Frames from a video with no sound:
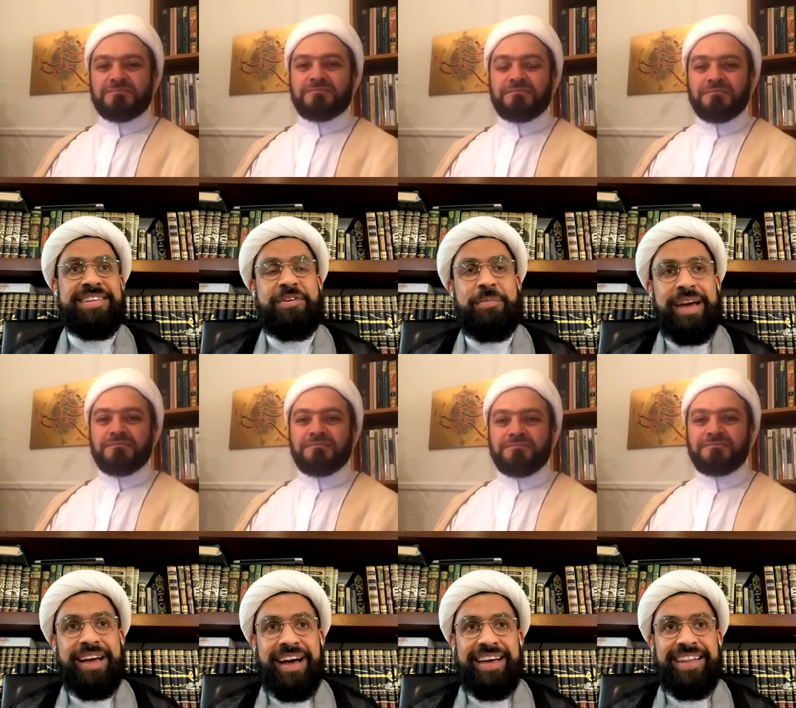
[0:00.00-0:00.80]
Speaker 1: like, oh my
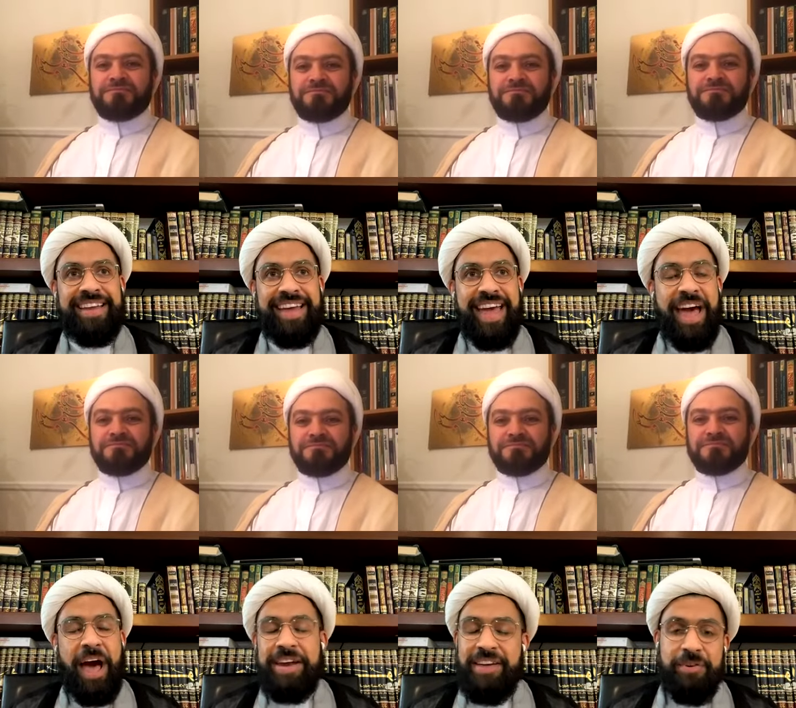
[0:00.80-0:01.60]
God, like
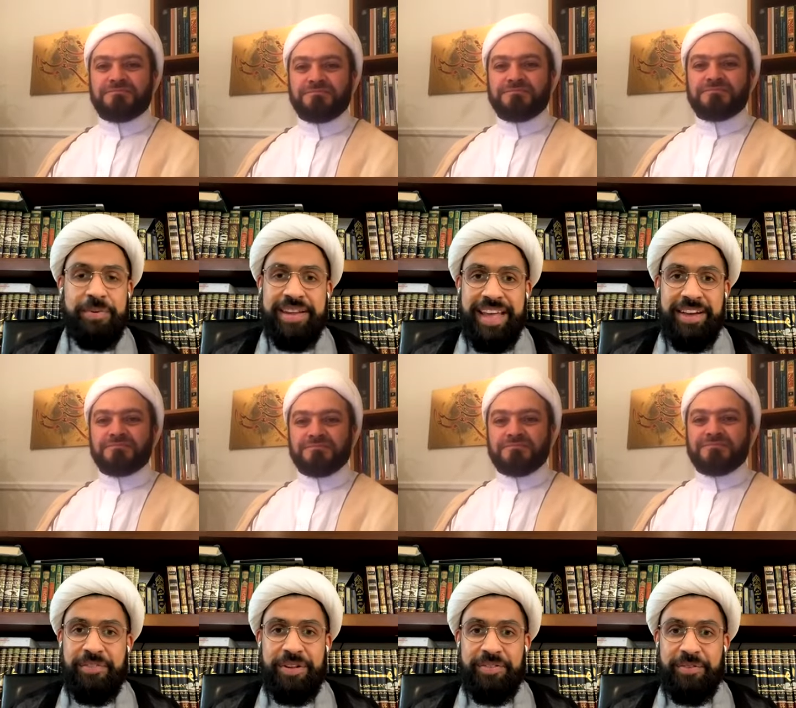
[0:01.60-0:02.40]
I never was
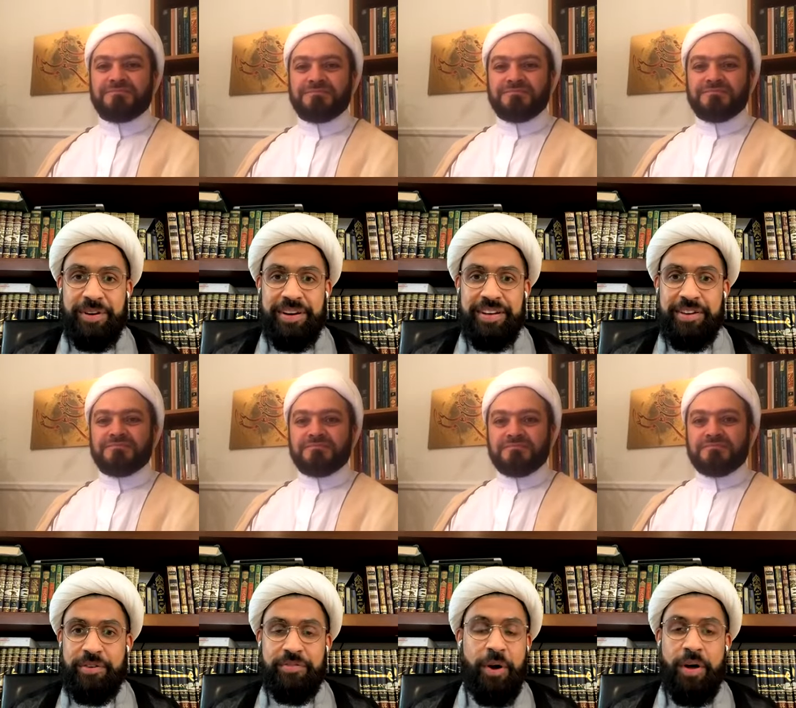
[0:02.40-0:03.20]
thankful for you know
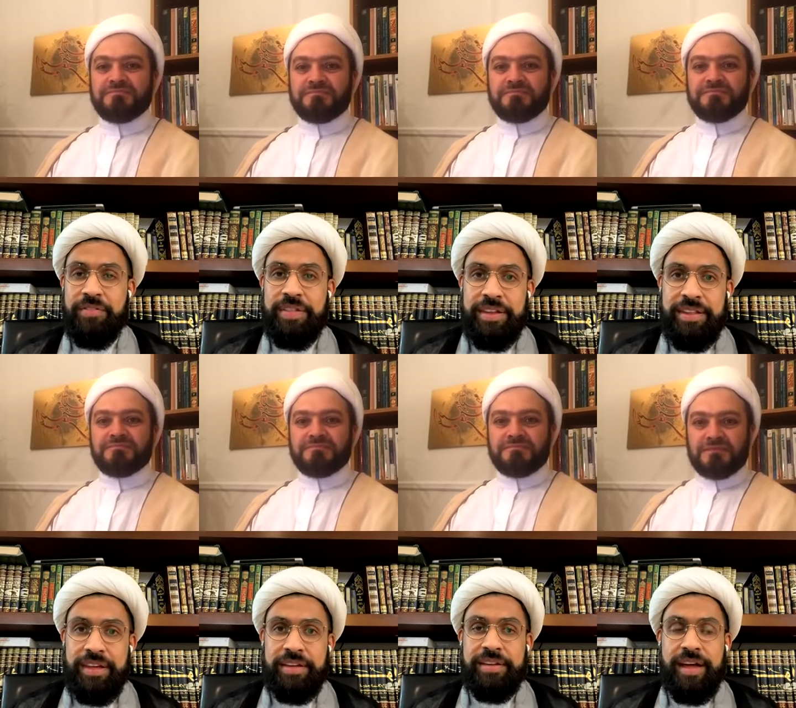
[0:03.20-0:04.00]
for all of these
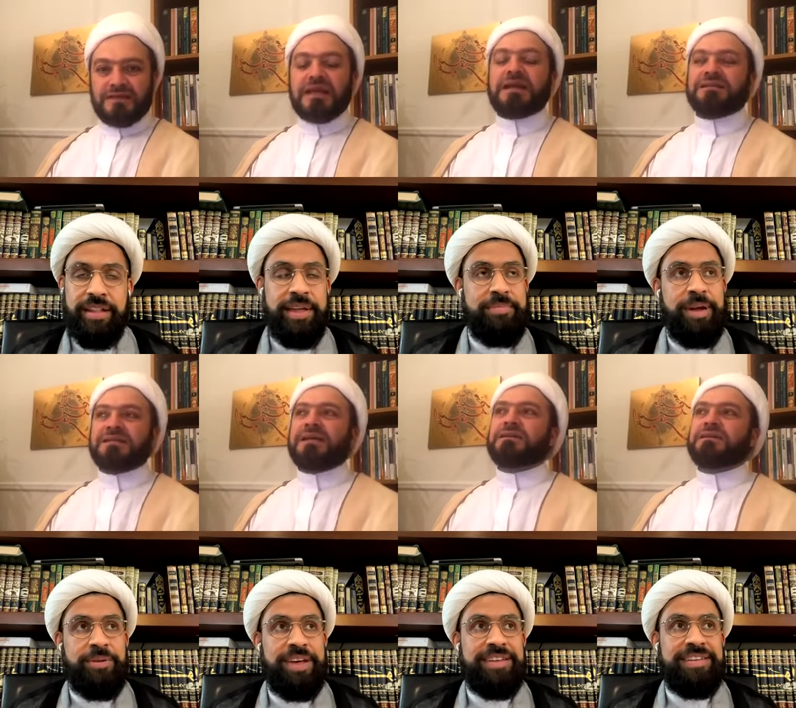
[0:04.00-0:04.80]
things. Allah
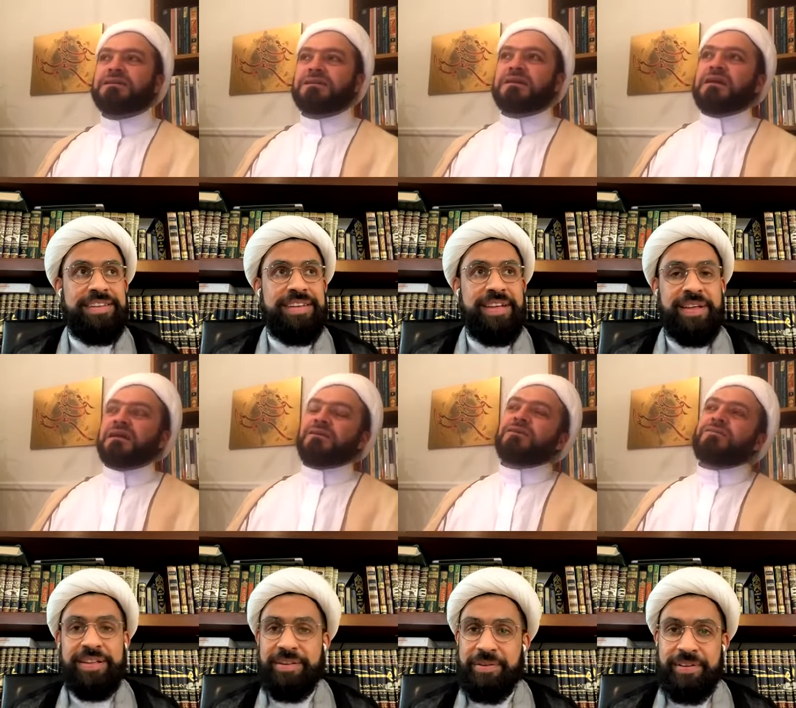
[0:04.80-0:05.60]
exactly.
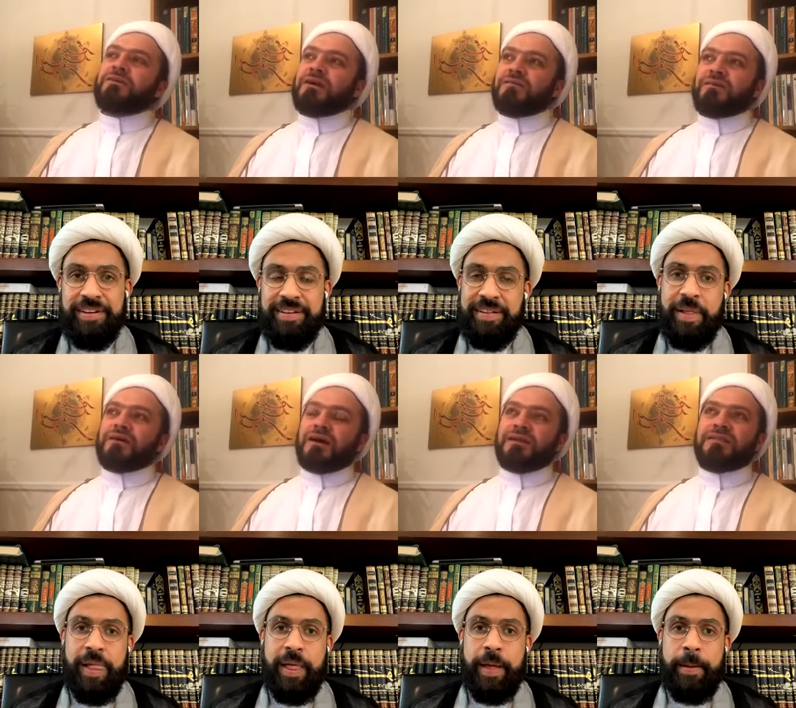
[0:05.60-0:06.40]
So you know
Speaker 2: what?
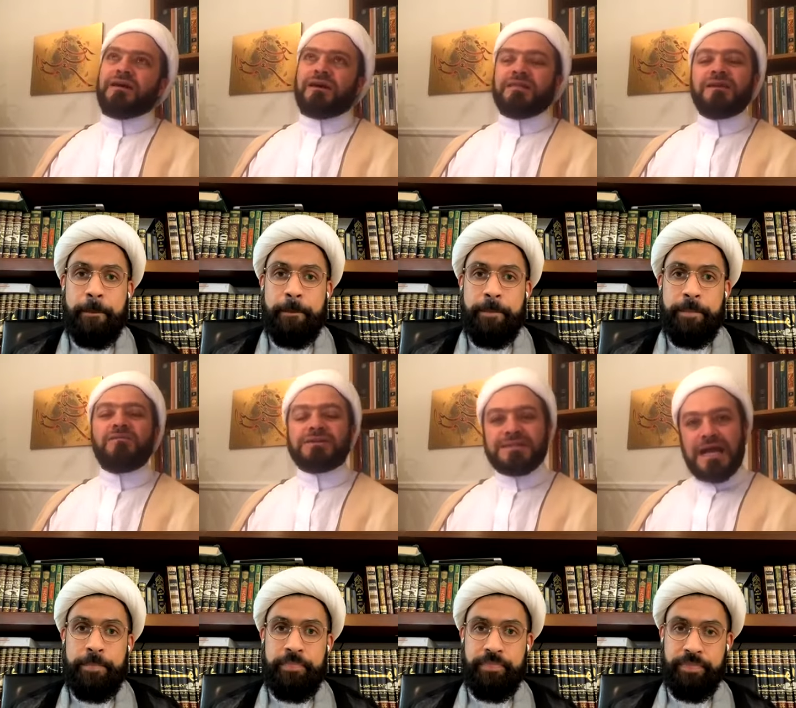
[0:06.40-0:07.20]
what I th- I think
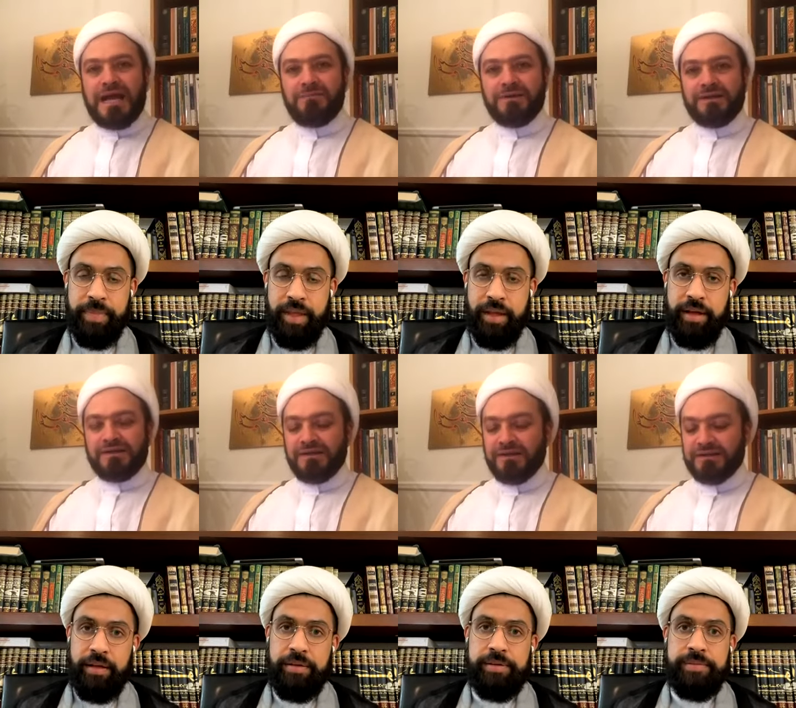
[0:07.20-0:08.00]
what's happening
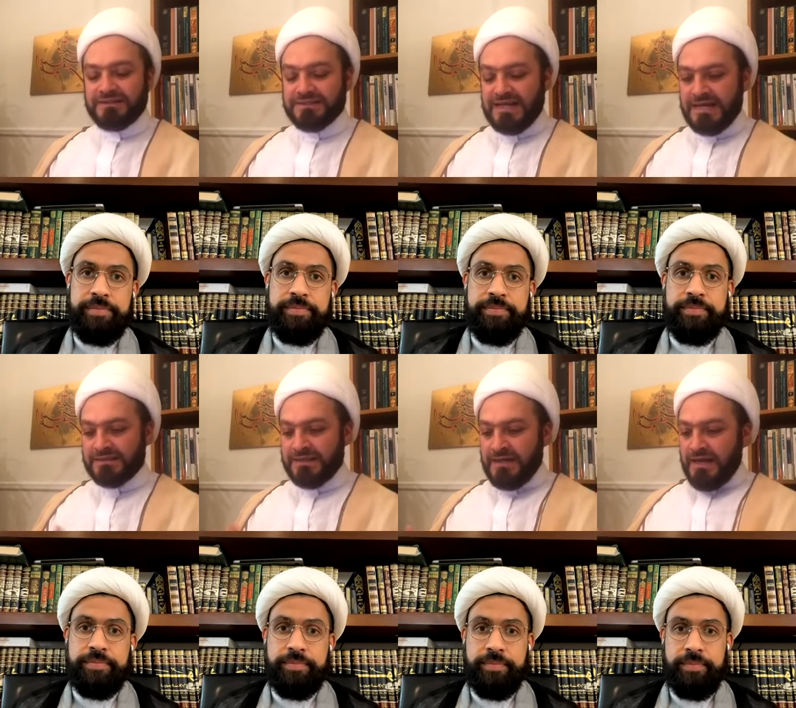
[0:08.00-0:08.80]
here is
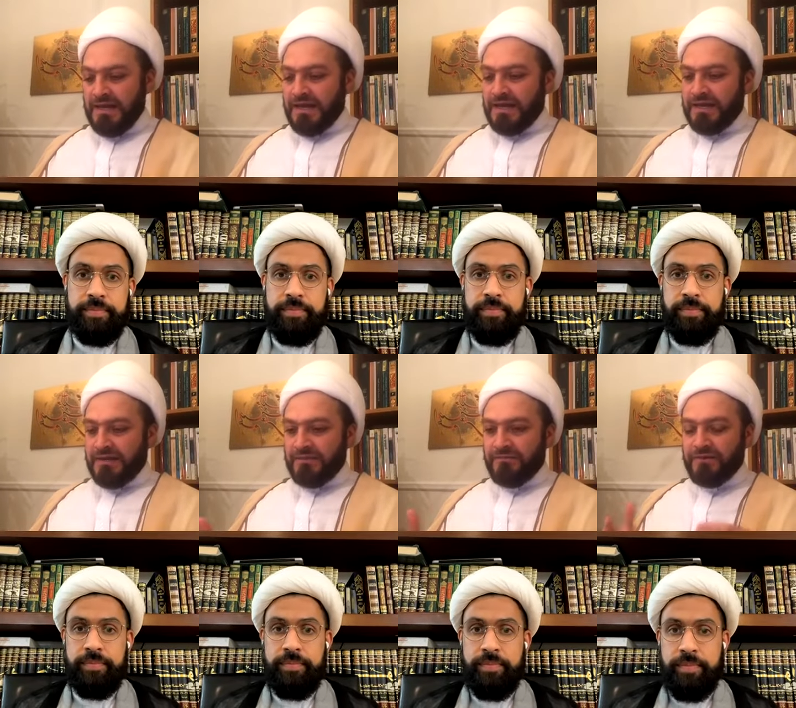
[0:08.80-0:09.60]
that
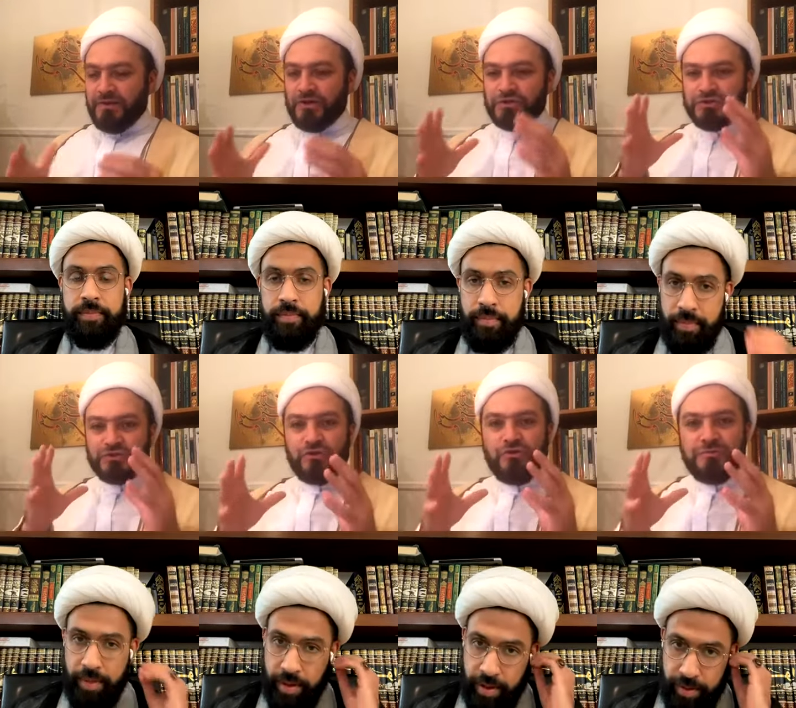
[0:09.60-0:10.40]
uh, we are
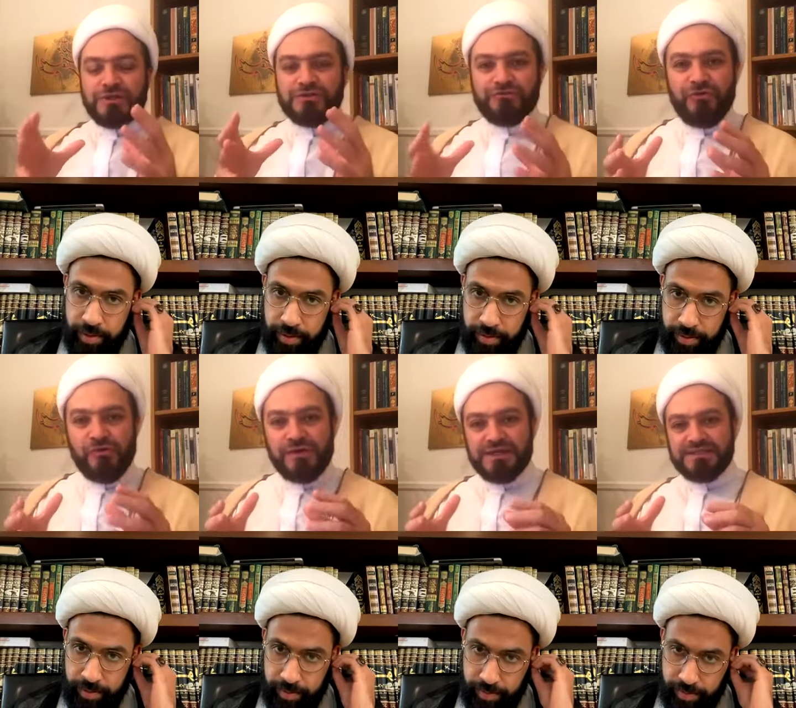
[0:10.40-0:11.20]
so much
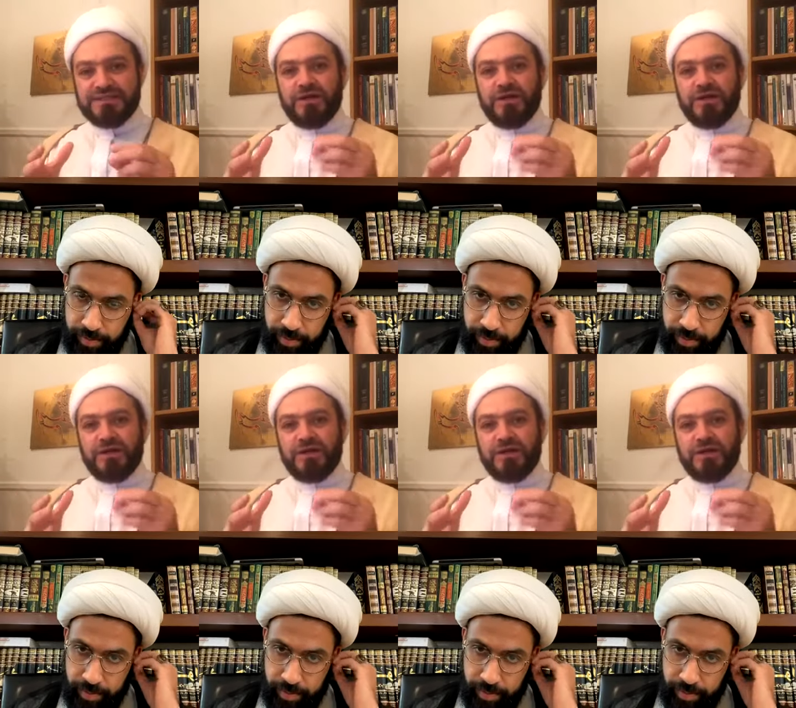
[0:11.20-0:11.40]
focused